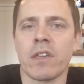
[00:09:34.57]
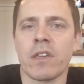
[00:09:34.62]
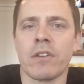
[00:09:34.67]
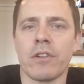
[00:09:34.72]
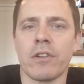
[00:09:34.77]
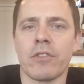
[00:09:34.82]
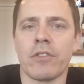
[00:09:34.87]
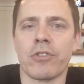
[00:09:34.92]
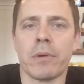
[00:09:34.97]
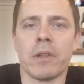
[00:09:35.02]

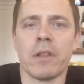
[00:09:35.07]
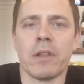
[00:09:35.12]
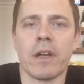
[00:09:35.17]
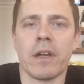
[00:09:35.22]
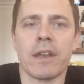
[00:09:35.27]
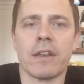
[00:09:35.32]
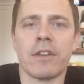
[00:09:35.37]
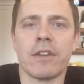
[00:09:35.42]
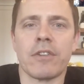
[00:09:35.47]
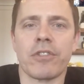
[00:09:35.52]
from a
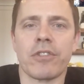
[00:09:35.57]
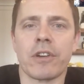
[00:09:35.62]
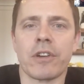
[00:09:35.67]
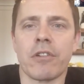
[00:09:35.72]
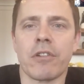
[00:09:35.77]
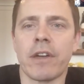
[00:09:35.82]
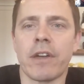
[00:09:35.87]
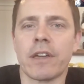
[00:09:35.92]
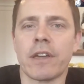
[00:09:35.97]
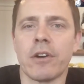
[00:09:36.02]
lot of different
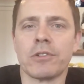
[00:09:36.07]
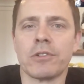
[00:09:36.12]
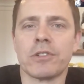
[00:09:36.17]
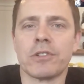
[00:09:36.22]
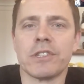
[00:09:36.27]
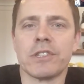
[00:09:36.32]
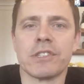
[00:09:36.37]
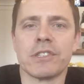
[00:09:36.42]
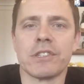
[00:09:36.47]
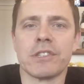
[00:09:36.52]
great
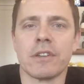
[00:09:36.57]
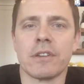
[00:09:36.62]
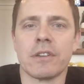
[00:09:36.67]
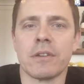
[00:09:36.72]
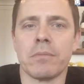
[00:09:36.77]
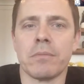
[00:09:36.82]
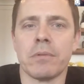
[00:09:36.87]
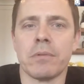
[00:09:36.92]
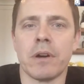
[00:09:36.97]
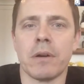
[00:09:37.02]
coaches,
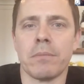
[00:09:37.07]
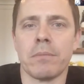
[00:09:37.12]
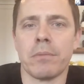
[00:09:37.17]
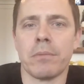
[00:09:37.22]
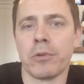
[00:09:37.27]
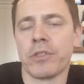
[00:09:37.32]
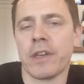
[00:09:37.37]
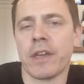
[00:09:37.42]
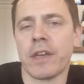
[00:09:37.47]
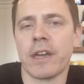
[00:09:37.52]

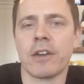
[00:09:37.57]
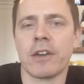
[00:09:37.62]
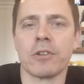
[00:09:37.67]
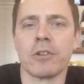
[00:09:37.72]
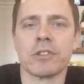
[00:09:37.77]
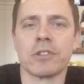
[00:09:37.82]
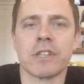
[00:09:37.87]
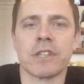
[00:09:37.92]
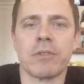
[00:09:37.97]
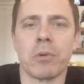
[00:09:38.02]
both the head
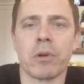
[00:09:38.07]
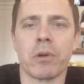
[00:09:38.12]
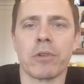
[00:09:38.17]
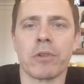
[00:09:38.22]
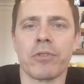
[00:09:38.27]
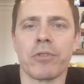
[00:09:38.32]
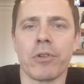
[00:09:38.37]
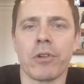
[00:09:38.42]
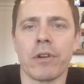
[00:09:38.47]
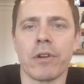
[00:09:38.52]
coaches I've
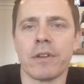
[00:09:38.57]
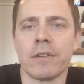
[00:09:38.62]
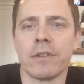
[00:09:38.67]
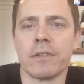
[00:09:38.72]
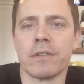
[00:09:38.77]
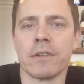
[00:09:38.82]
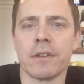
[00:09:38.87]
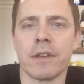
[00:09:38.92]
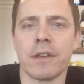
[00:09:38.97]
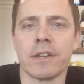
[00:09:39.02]
worked for and
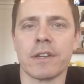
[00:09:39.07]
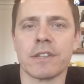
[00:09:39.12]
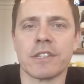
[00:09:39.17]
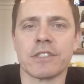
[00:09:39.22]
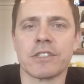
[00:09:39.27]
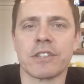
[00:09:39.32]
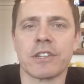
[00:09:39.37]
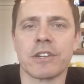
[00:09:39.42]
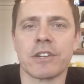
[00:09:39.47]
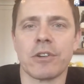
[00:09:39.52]

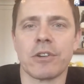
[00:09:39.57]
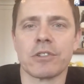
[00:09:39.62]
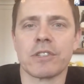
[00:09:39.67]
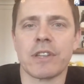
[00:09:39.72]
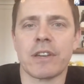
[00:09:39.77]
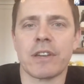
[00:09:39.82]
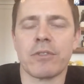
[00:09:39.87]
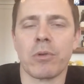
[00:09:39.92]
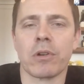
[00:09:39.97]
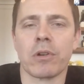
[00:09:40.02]
assistant
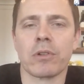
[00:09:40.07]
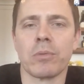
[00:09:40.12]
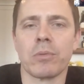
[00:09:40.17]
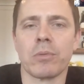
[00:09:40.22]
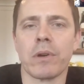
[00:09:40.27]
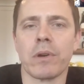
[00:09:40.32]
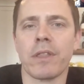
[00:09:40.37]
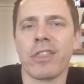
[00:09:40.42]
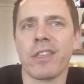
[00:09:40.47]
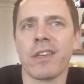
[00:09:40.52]
coaches I've worked
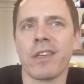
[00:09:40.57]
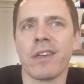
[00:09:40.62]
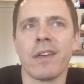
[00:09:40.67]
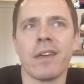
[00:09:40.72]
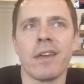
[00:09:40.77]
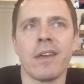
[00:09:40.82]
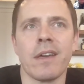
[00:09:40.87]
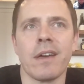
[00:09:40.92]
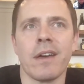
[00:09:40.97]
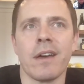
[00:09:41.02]
with.
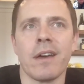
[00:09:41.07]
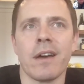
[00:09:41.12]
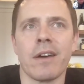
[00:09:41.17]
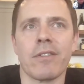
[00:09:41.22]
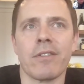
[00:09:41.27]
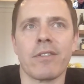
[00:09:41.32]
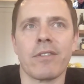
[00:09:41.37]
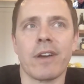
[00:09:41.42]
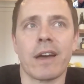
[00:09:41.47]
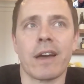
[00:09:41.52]

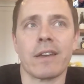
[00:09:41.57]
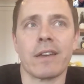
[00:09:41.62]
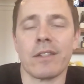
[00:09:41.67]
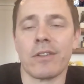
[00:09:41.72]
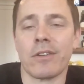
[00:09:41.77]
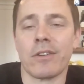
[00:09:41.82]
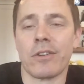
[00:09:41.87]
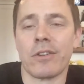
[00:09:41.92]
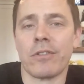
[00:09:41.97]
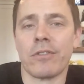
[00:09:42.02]
I've gotten to
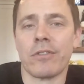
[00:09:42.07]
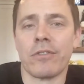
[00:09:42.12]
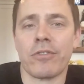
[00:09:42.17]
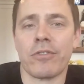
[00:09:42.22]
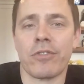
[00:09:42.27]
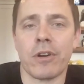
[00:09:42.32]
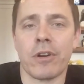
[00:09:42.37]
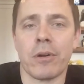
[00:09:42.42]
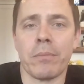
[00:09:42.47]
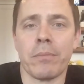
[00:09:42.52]
learn
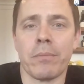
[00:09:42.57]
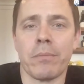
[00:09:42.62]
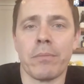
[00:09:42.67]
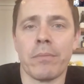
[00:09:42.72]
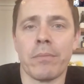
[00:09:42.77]
from